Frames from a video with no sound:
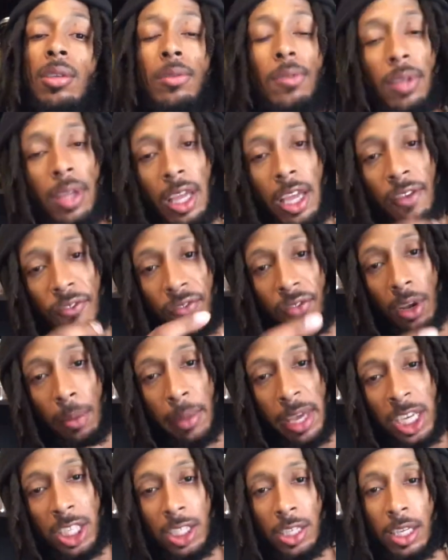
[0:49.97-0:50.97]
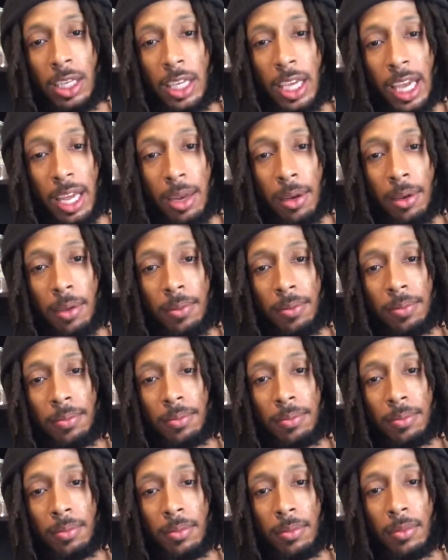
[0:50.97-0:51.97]
inflammation again,
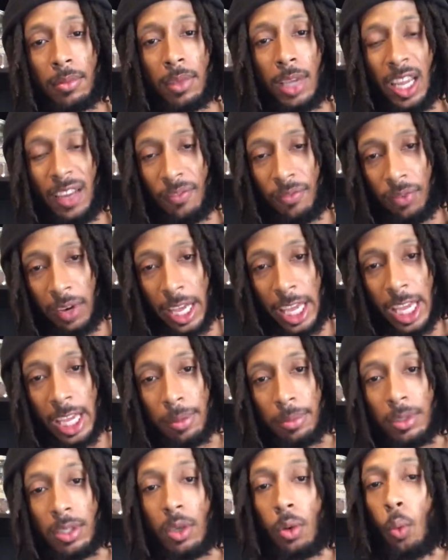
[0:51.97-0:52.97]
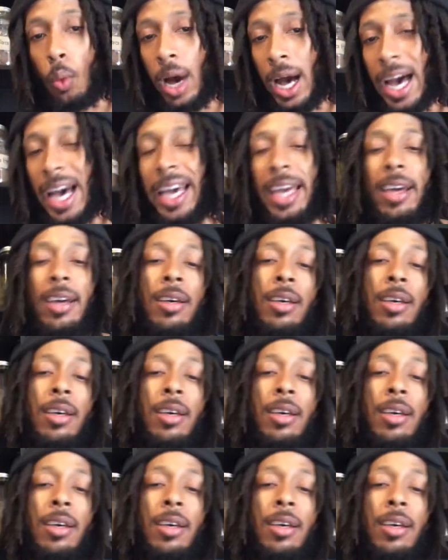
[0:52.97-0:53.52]
inflames. Why?